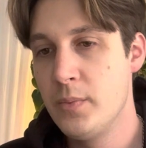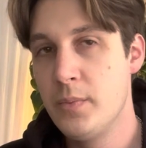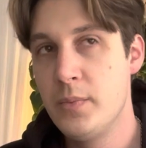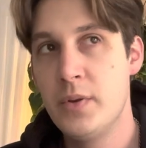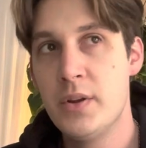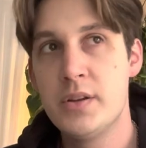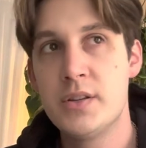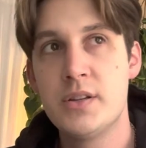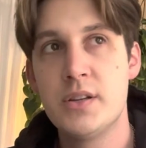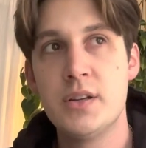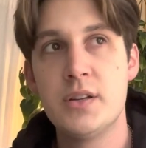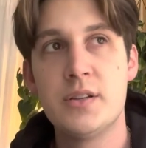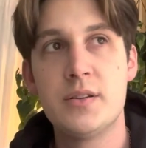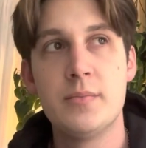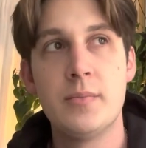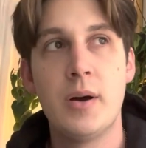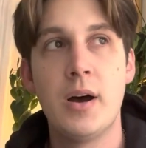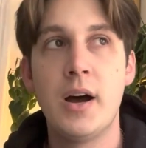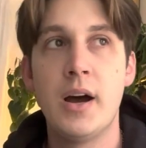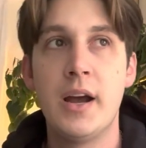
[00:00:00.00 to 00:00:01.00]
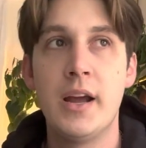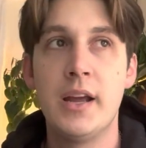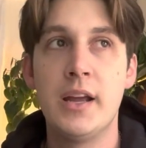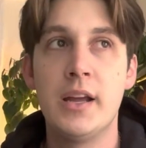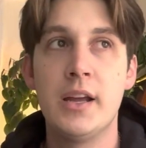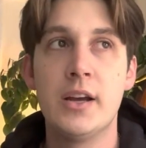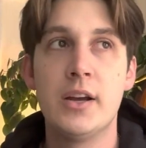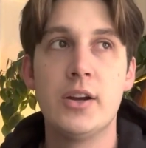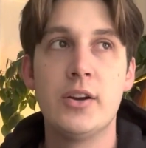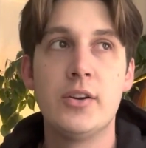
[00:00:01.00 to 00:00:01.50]
this is
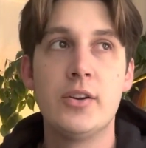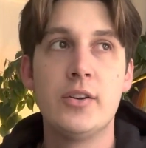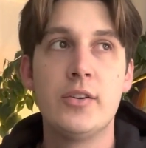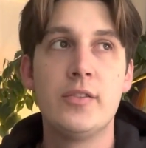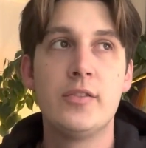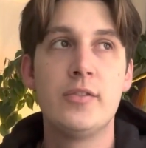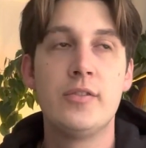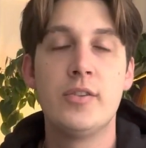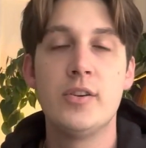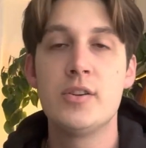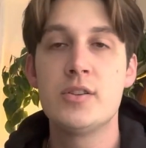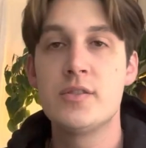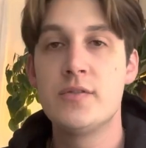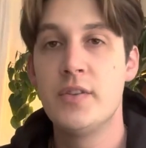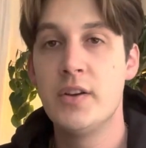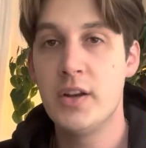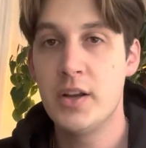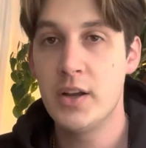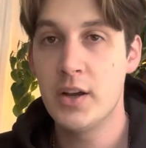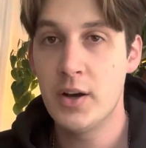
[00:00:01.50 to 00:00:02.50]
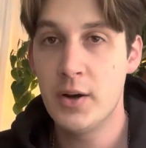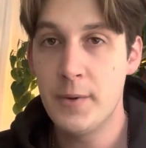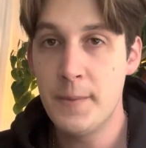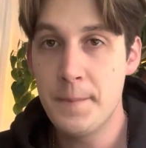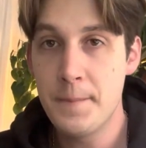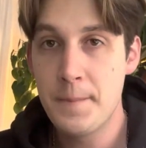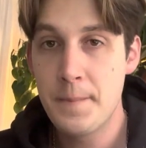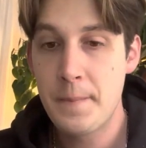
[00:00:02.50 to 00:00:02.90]
my first video.